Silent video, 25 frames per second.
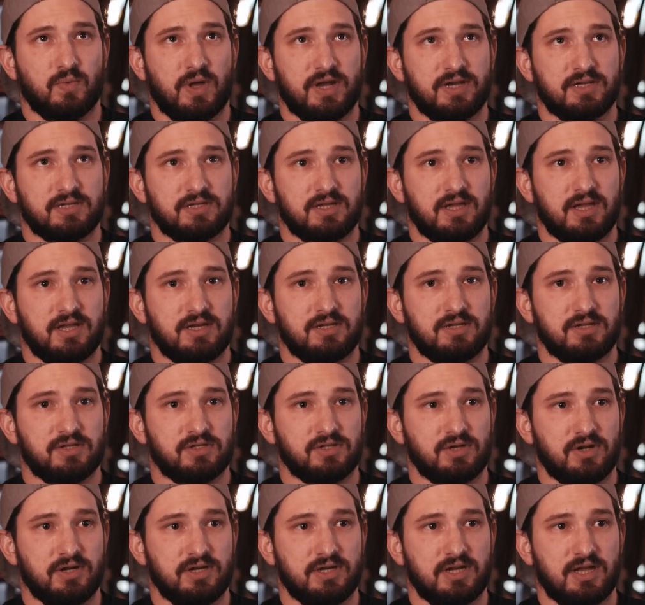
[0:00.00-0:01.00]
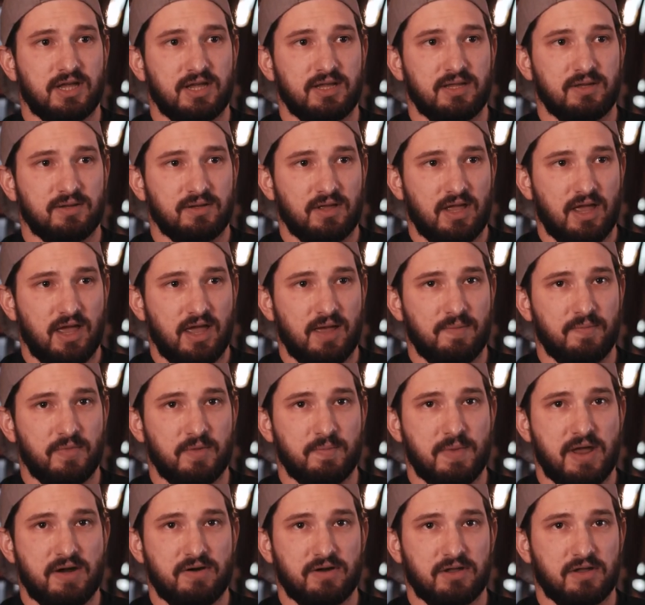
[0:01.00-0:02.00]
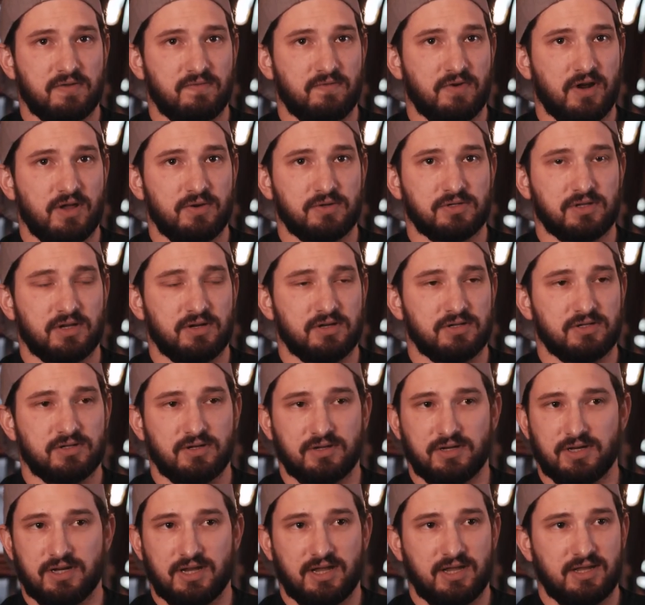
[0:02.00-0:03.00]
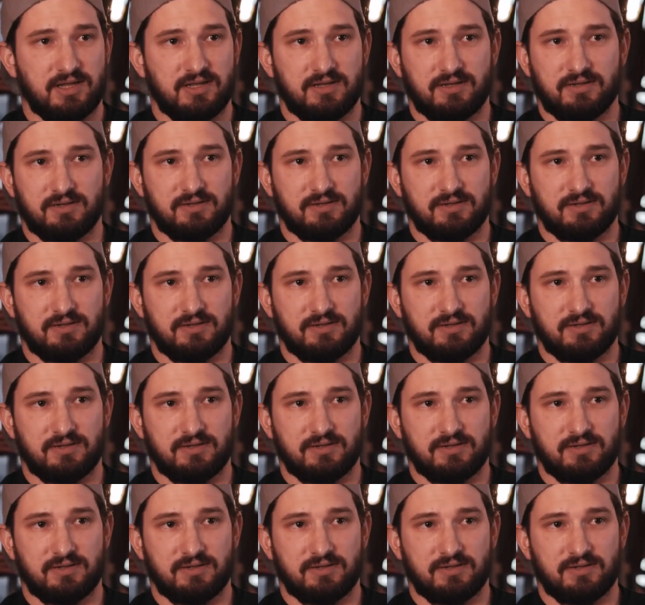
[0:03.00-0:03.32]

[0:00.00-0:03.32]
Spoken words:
Wednesday to Sunday. The American roast on a Sunday